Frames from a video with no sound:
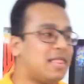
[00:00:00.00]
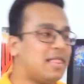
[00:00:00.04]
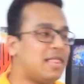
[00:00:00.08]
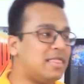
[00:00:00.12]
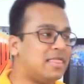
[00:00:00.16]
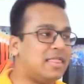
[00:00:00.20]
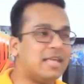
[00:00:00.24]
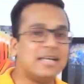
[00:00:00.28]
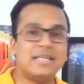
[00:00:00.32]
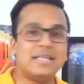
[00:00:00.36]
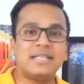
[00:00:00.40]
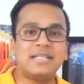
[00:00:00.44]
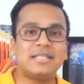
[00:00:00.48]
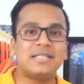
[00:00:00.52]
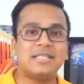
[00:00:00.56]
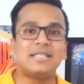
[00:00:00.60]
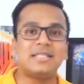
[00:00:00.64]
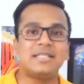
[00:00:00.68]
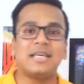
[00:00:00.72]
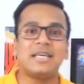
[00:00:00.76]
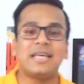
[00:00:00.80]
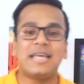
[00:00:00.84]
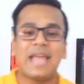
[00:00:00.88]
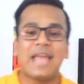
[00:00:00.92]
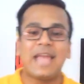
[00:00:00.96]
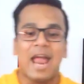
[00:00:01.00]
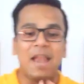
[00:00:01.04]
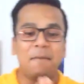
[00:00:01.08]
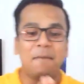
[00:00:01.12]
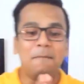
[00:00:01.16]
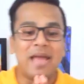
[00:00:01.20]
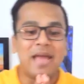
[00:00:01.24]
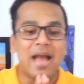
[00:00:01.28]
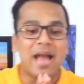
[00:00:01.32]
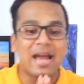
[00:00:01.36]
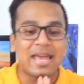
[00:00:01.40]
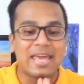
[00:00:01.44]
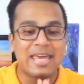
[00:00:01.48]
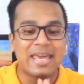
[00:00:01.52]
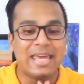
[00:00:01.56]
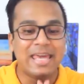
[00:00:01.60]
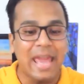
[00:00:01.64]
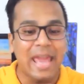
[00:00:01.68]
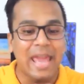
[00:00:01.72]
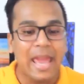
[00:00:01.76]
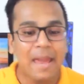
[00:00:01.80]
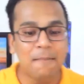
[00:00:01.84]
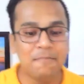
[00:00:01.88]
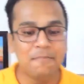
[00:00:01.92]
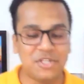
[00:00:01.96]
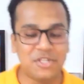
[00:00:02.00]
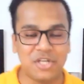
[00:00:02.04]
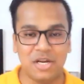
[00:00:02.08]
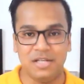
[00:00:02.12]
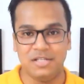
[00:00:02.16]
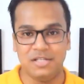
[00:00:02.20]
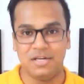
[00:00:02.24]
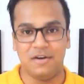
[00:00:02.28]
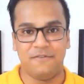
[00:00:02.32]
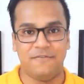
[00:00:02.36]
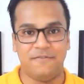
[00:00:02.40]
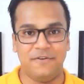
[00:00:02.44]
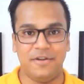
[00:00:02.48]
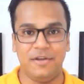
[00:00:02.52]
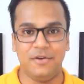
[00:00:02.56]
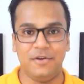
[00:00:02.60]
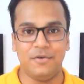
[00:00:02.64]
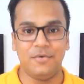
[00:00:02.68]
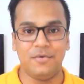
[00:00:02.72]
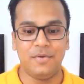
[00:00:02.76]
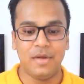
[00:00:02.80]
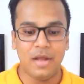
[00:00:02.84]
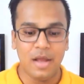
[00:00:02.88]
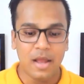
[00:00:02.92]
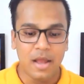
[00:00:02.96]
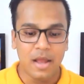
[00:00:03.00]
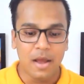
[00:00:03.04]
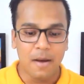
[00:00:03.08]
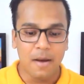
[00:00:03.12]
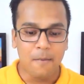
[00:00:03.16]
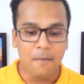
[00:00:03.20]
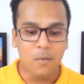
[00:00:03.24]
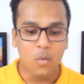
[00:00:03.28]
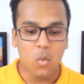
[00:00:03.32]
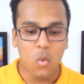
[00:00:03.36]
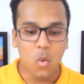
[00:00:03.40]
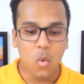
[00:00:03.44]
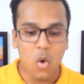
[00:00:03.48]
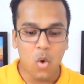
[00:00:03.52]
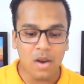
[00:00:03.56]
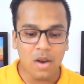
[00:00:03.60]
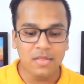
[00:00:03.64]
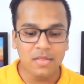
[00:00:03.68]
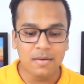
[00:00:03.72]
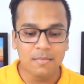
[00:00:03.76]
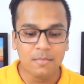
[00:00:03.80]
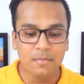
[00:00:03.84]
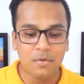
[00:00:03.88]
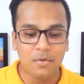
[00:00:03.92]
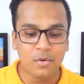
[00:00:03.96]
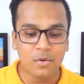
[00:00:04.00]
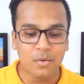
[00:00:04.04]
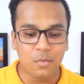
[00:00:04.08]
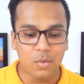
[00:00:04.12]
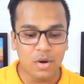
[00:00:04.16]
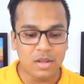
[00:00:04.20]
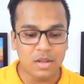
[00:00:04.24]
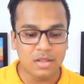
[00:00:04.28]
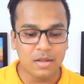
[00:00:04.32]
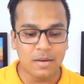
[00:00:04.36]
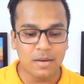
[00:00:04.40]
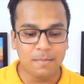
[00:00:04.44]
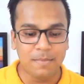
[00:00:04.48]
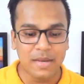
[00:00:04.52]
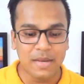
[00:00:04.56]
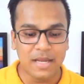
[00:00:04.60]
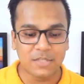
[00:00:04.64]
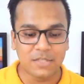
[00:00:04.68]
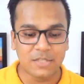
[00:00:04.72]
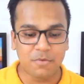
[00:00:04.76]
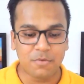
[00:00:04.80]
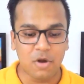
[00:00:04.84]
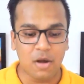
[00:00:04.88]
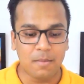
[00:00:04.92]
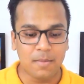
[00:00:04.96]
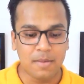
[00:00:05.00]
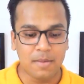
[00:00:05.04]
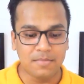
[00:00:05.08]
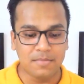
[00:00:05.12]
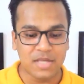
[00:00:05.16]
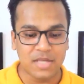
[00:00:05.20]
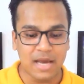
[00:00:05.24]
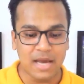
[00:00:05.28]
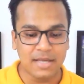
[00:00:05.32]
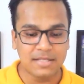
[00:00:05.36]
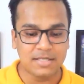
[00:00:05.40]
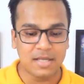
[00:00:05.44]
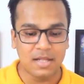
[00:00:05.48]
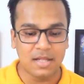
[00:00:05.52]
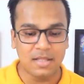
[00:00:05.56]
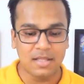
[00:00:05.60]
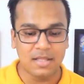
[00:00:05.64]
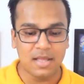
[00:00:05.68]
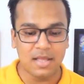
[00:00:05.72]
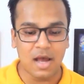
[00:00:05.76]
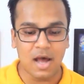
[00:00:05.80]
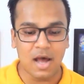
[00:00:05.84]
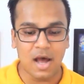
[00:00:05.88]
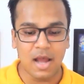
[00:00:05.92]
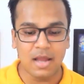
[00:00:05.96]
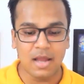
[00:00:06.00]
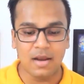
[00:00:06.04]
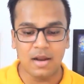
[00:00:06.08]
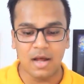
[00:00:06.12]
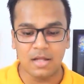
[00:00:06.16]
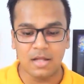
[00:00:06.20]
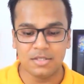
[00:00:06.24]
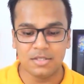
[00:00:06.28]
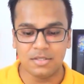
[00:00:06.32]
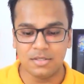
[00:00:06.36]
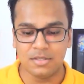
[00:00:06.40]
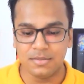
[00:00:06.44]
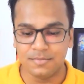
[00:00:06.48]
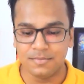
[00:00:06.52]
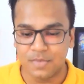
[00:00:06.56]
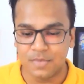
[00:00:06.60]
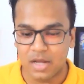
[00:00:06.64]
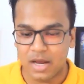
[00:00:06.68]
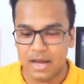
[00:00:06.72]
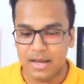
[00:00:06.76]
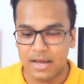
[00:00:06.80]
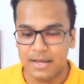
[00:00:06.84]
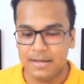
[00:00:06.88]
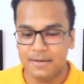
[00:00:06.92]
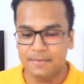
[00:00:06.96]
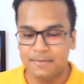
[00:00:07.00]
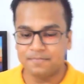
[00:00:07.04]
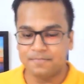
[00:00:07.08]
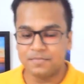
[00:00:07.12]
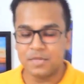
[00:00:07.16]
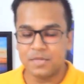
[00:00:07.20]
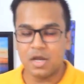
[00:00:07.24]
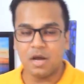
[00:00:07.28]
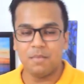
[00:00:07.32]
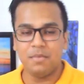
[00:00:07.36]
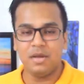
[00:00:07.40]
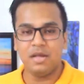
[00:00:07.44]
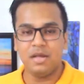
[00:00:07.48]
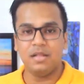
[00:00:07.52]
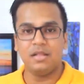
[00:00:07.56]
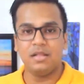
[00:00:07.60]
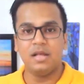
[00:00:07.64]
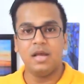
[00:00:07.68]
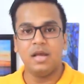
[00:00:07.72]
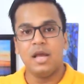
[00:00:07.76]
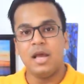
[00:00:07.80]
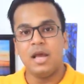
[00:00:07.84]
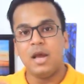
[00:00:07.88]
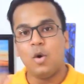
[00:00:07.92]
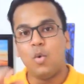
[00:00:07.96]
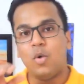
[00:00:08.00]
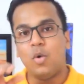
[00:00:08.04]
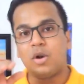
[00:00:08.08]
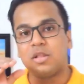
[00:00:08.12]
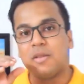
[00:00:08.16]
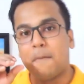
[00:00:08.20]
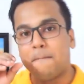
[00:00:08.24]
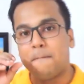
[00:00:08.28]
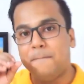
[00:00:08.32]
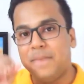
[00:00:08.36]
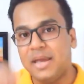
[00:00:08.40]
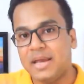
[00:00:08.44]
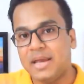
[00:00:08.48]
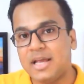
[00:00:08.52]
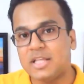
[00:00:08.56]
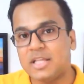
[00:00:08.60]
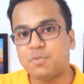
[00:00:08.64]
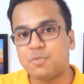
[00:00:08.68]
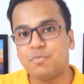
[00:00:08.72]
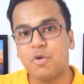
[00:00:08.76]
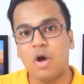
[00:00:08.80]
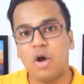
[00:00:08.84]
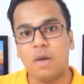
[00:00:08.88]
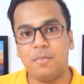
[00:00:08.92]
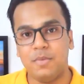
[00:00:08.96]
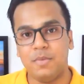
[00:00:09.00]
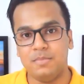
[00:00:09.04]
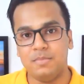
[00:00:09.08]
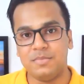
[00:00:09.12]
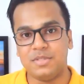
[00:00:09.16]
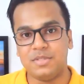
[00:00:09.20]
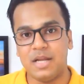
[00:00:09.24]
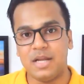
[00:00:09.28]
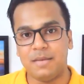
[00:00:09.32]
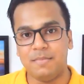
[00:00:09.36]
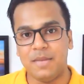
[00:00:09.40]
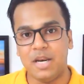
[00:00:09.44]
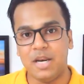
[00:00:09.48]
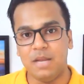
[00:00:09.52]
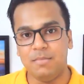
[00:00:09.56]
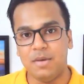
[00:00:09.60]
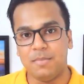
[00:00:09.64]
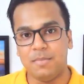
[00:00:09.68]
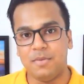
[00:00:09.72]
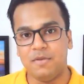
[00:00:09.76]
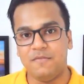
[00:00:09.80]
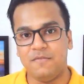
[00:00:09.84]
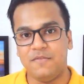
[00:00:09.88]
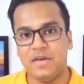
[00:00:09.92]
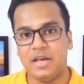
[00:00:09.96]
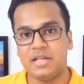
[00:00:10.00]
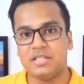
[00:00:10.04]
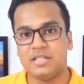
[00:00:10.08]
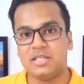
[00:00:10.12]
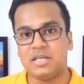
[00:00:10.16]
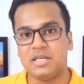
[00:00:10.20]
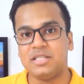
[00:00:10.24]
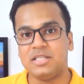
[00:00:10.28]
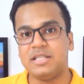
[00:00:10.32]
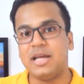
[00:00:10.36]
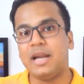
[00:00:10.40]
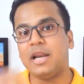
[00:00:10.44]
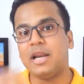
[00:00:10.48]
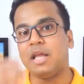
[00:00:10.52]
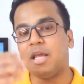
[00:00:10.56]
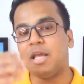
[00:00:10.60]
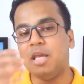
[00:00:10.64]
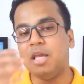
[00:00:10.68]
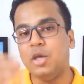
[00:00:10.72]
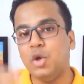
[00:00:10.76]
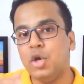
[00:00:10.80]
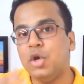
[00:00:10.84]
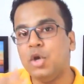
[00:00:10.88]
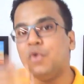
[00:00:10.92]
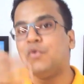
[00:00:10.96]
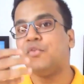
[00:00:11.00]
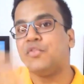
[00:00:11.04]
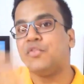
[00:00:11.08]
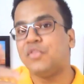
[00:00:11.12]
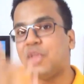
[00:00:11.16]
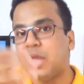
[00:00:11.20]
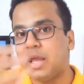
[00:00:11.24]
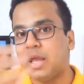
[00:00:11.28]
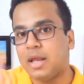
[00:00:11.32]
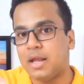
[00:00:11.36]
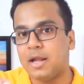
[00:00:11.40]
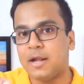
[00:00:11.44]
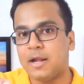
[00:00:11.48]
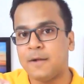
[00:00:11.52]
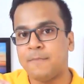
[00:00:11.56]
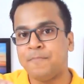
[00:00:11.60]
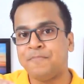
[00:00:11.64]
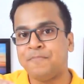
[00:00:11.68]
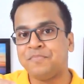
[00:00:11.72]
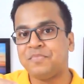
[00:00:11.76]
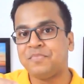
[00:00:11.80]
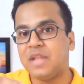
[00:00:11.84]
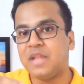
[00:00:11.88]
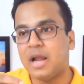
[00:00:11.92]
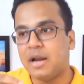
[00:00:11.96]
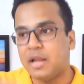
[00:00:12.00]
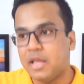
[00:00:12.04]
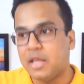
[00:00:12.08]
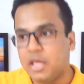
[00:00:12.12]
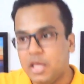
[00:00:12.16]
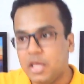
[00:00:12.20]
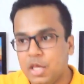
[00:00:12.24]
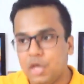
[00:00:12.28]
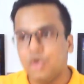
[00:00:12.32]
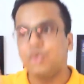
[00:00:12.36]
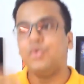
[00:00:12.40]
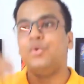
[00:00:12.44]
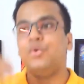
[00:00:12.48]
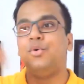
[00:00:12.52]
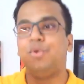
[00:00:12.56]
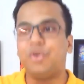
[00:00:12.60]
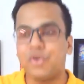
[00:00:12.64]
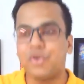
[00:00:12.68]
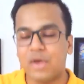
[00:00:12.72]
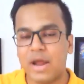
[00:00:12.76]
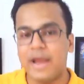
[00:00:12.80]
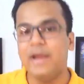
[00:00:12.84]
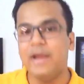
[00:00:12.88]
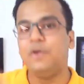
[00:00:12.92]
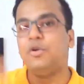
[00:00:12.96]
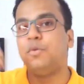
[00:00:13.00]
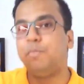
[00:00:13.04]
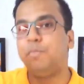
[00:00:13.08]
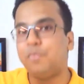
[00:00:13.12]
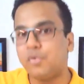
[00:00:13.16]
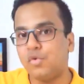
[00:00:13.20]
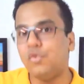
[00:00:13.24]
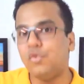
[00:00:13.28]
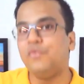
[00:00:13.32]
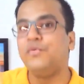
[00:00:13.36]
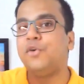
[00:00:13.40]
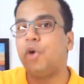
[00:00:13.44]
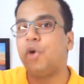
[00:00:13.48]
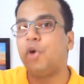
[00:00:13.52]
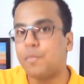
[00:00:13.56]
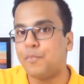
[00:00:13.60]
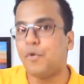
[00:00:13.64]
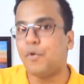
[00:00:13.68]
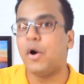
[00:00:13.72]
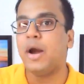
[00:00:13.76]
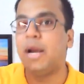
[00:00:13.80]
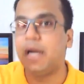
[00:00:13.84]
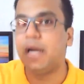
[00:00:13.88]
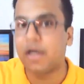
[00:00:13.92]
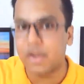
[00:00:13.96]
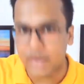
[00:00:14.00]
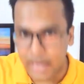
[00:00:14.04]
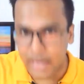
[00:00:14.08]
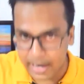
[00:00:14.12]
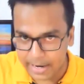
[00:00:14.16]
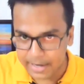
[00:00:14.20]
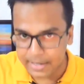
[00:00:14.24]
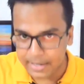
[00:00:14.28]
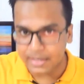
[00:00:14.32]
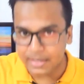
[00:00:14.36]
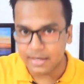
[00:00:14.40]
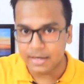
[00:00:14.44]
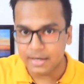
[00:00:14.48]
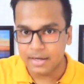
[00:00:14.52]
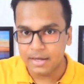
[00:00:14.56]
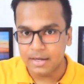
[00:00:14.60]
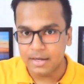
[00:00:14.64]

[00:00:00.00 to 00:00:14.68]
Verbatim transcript: this can be a game changer for you one of the mo- one of the biggest problems hi sandhya hi rajan hi hamid one of the biggest problems that many people face is that you think that you trying to prove your point right